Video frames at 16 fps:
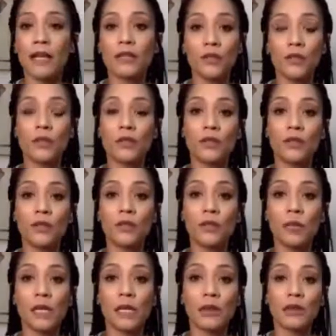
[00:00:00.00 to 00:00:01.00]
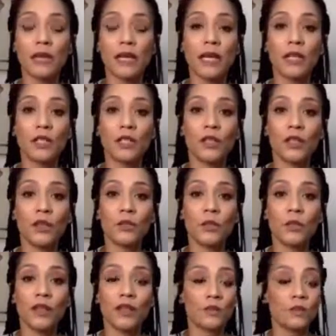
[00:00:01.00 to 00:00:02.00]
so to speak, that,
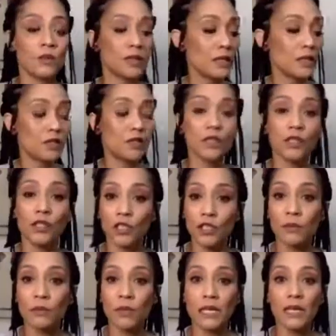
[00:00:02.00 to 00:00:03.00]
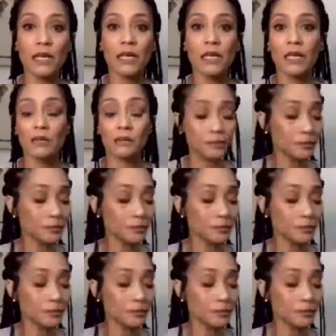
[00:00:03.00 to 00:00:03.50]
whether it was the traditional media